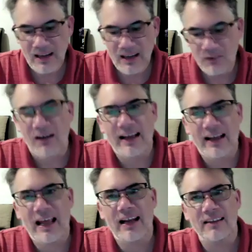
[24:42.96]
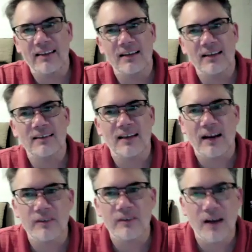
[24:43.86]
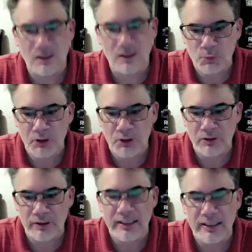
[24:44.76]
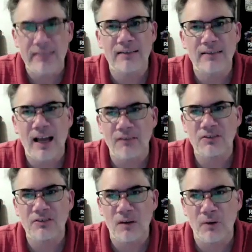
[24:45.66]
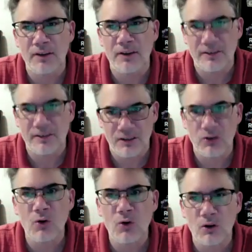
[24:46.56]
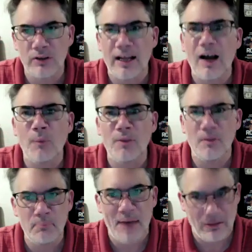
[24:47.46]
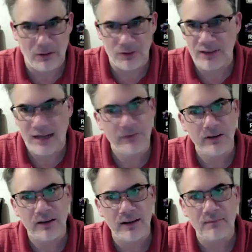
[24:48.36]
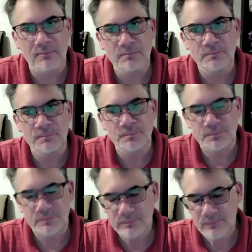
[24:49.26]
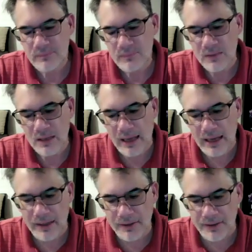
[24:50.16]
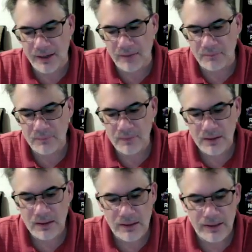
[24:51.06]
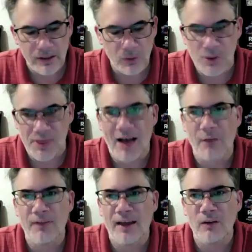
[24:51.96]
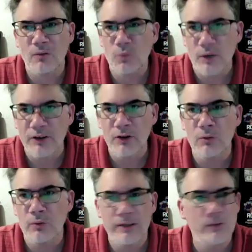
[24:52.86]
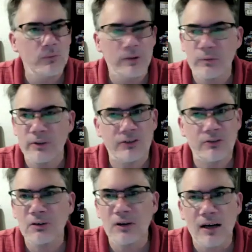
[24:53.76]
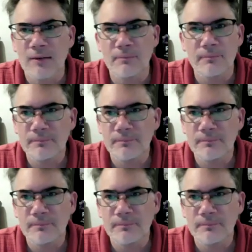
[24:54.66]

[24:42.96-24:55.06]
Well, and, and I think that every entrepreneur needs to have someone that's in their corner to help them balance everything. And, um, you know, without that, we do, we, we, we screw up.